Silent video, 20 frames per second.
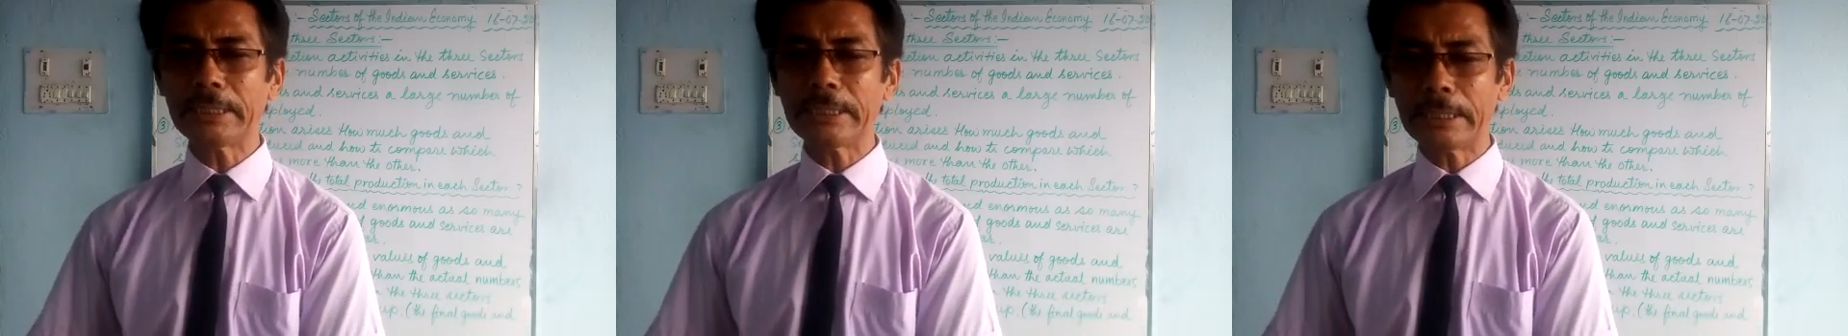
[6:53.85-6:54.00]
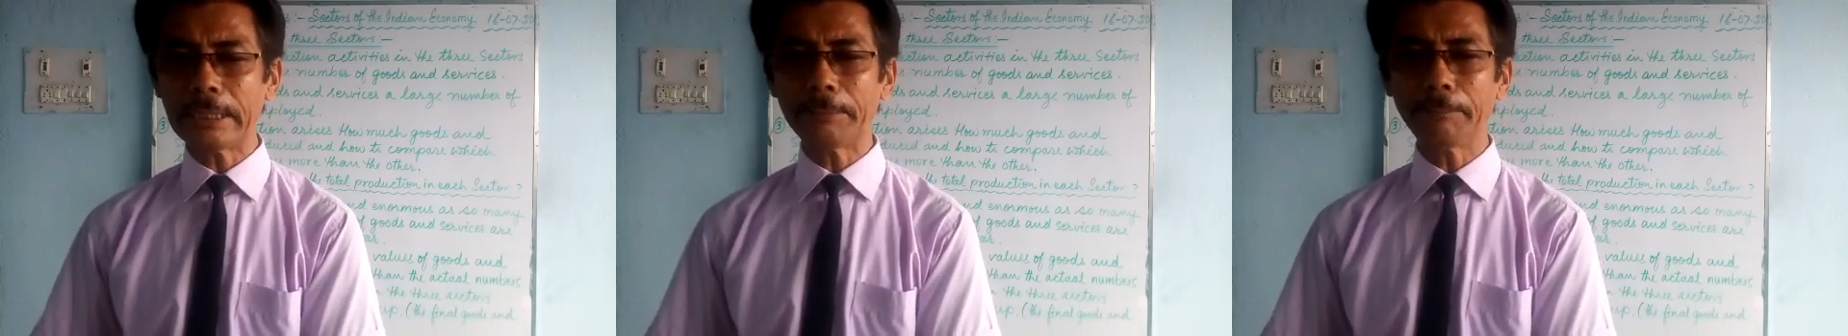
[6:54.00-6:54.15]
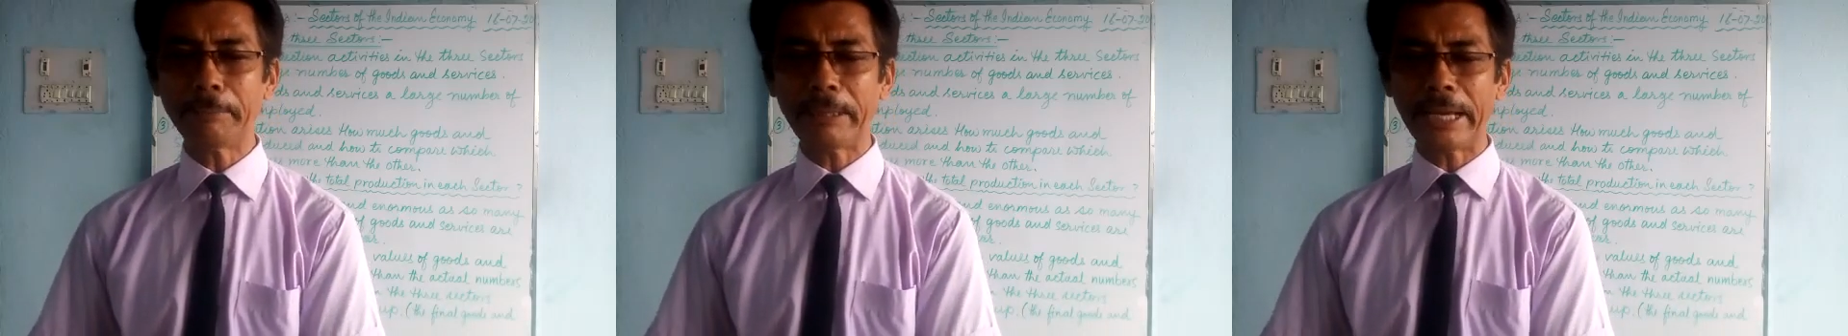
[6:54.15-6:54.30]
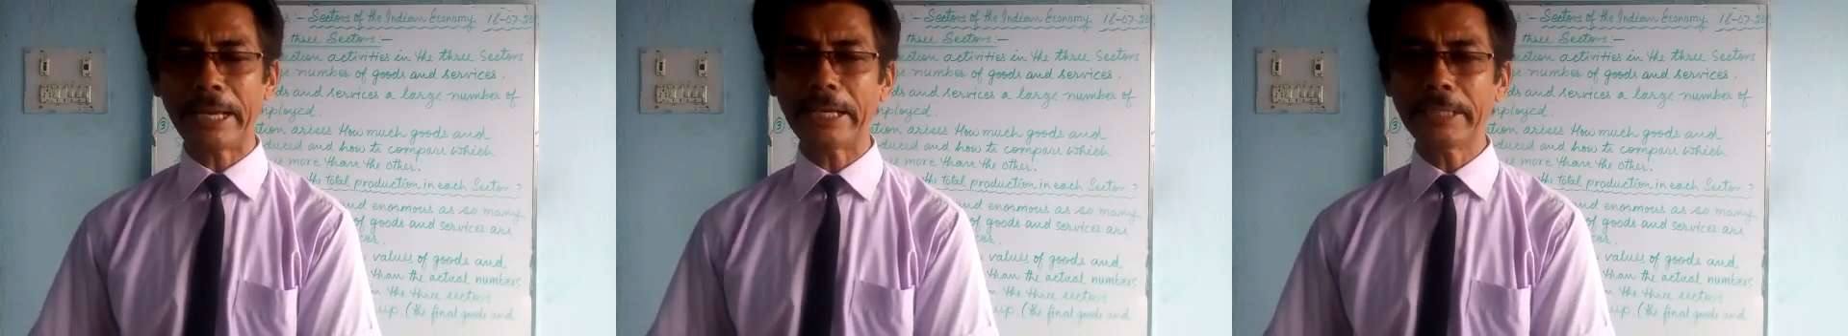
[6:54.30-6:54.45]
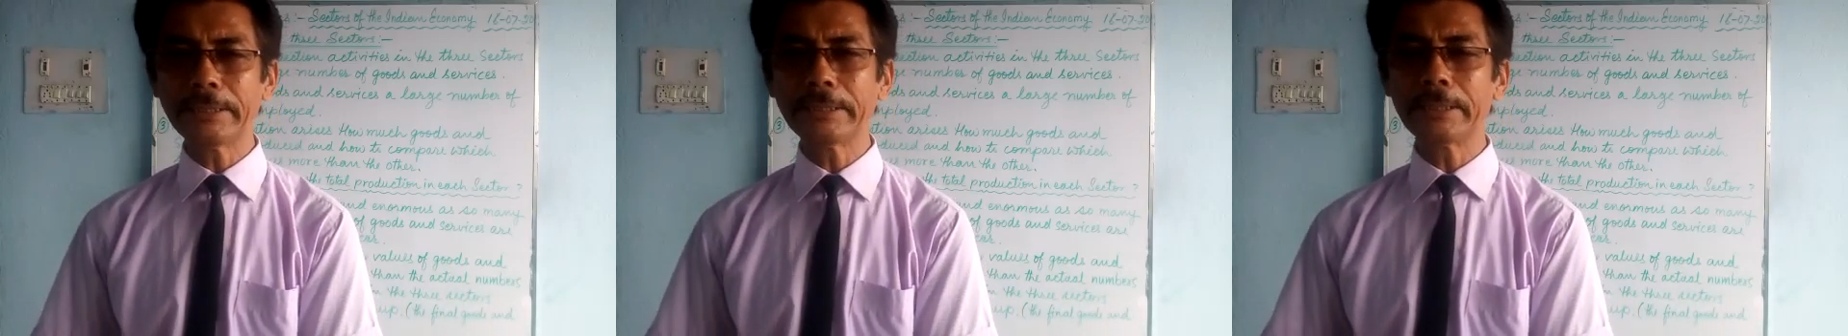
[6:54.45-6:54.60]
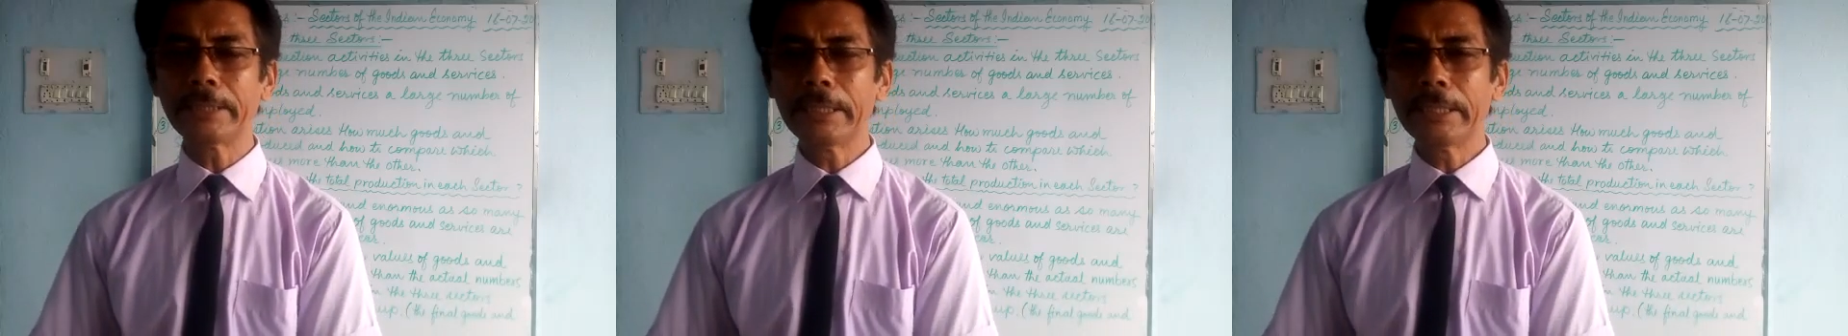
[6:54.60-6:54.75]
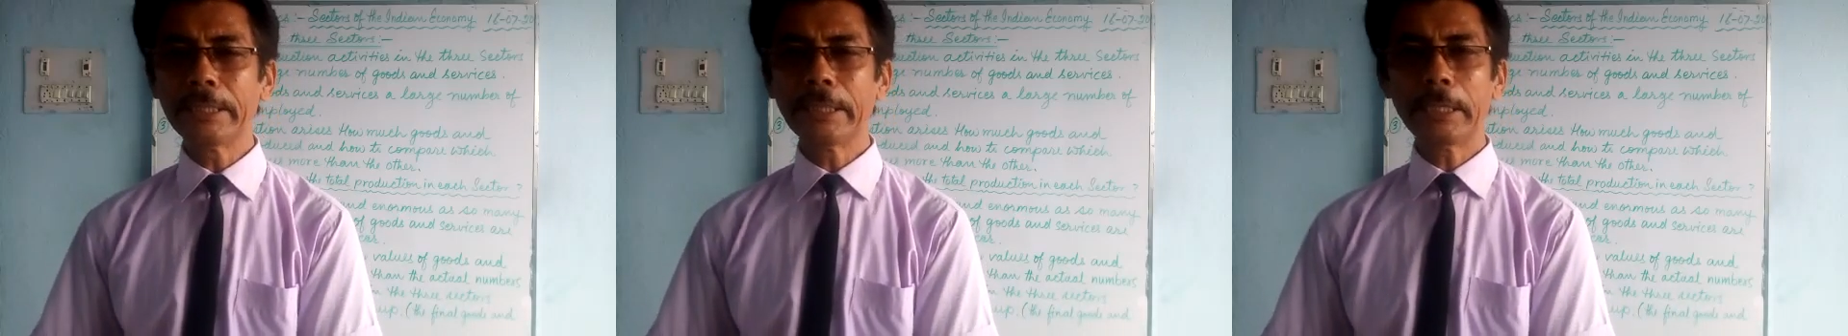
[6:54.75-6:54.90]

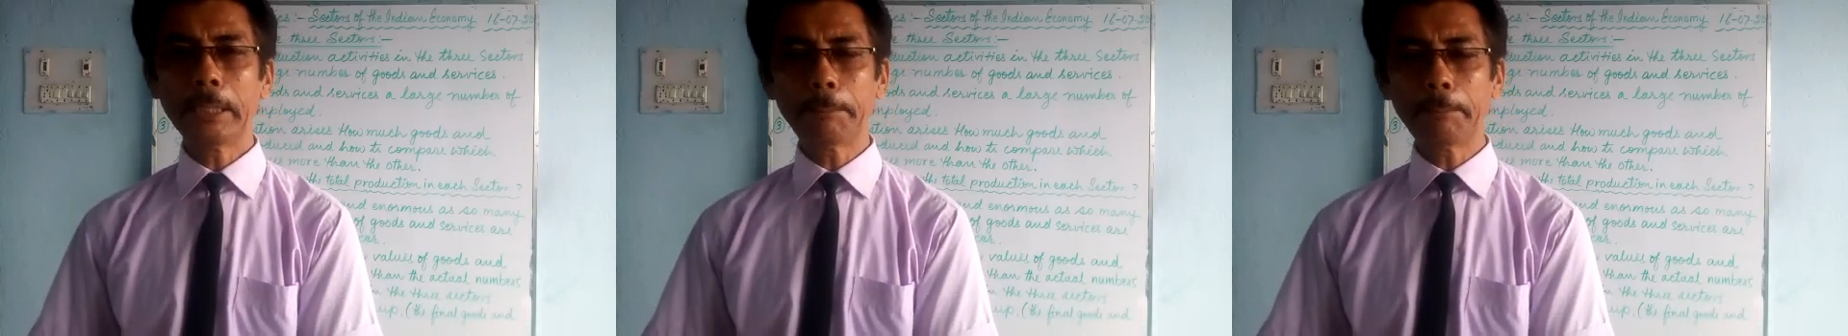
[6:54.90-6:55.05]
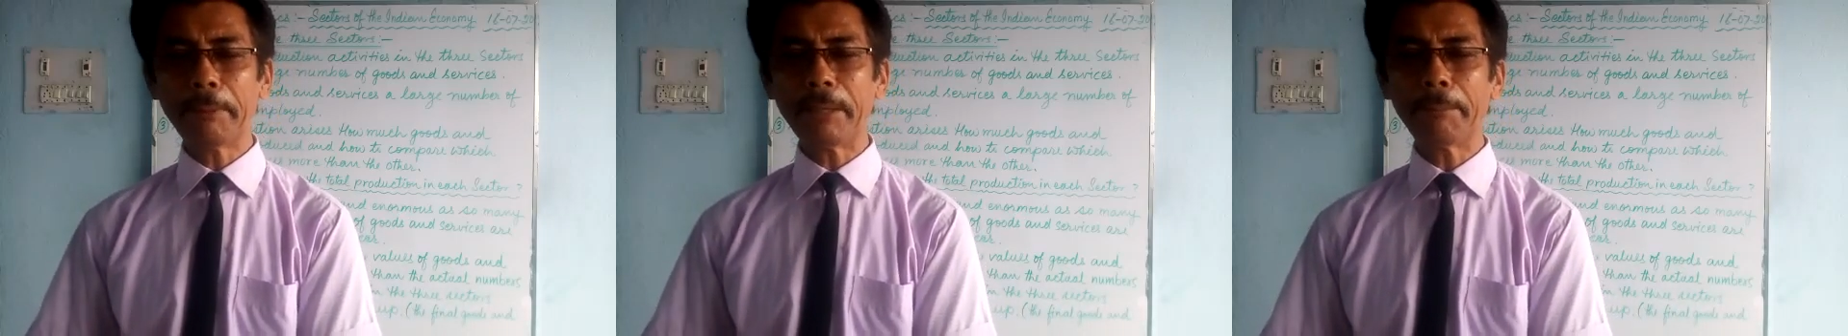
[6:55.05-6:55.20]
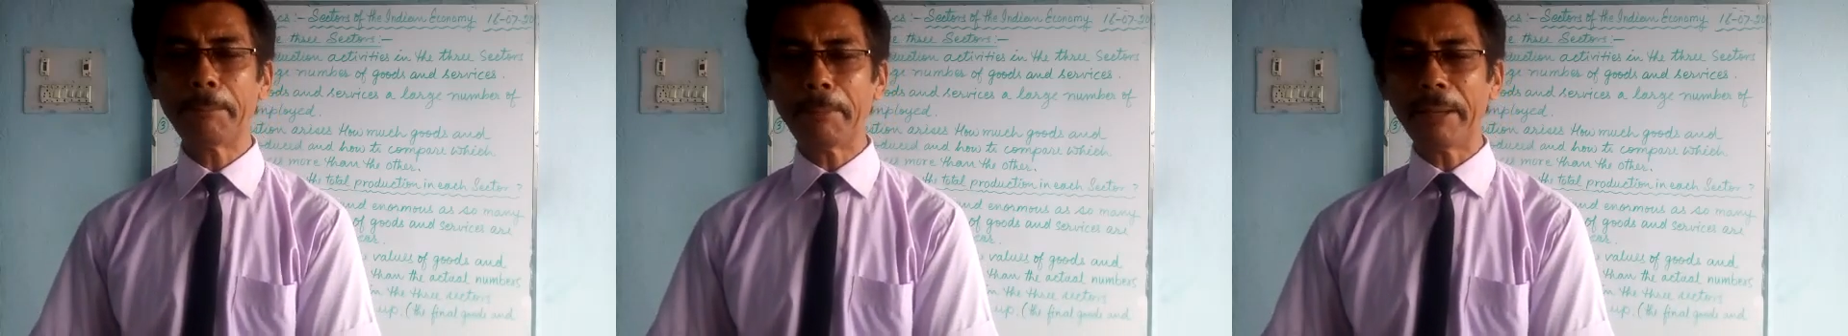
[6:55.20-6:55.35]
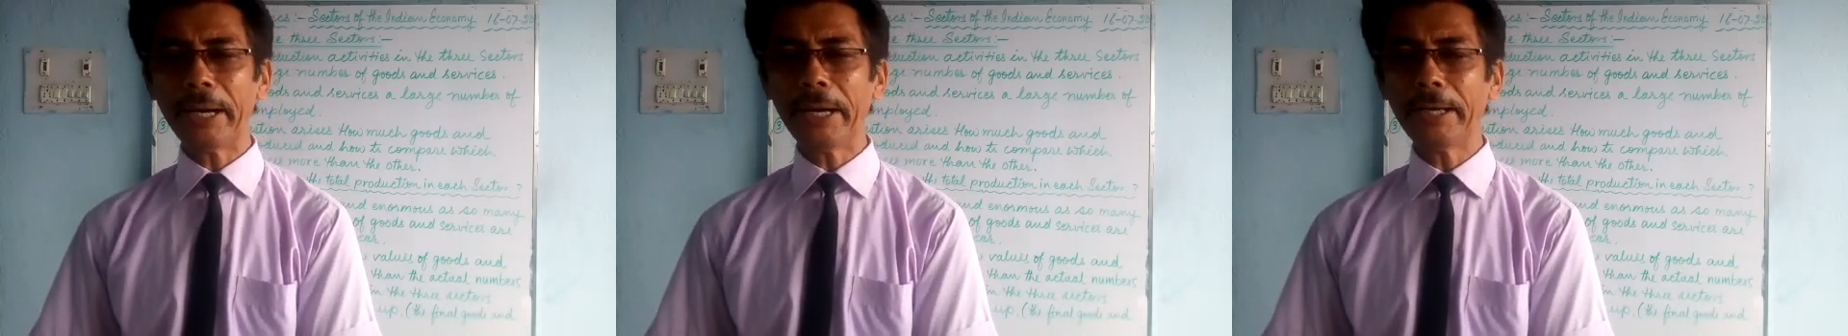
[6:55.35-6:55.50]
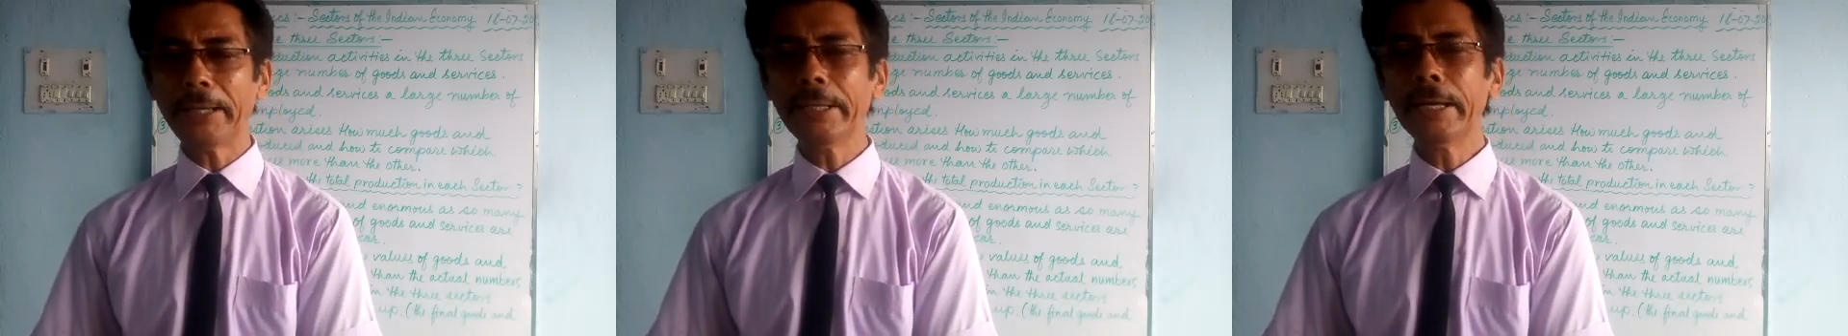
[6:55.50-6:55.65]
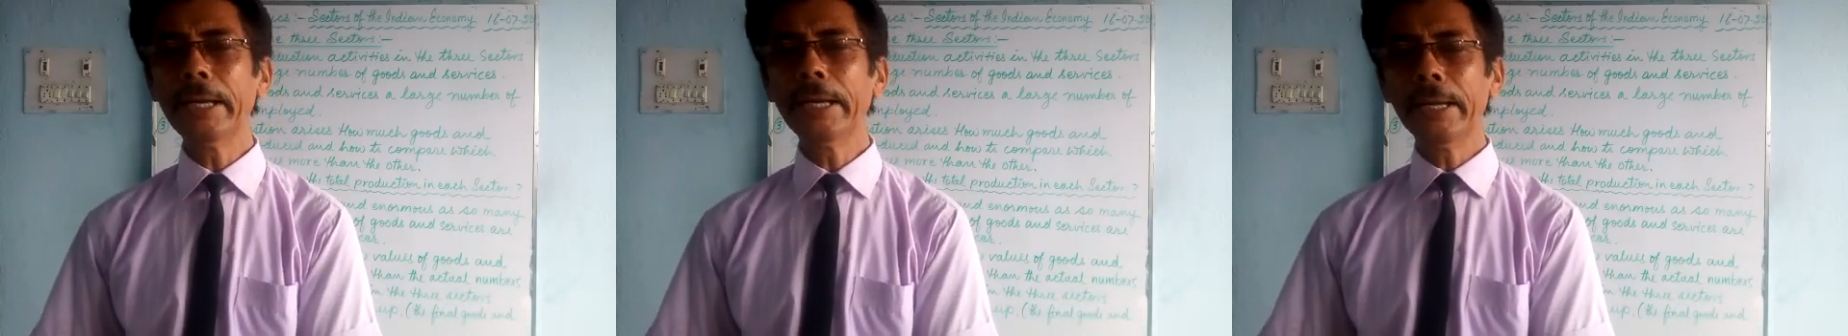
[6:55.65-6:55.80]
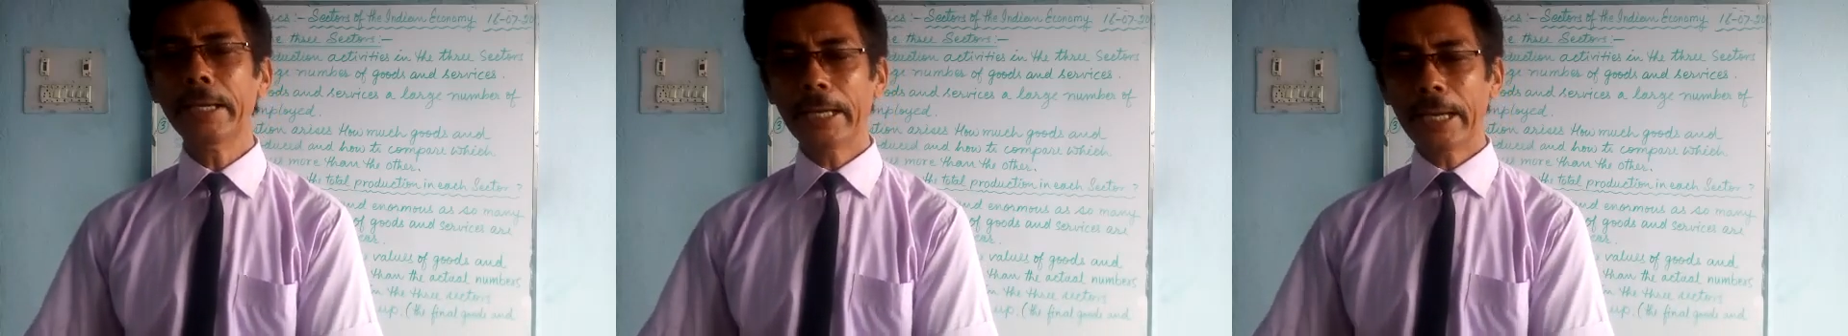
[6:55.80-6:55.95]
he
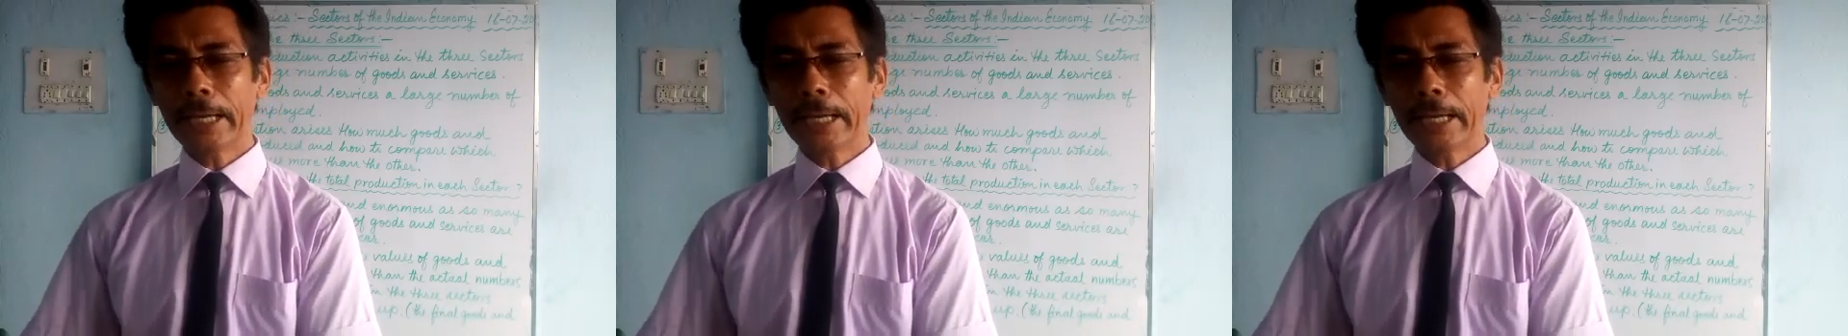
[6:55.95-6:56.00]
prepared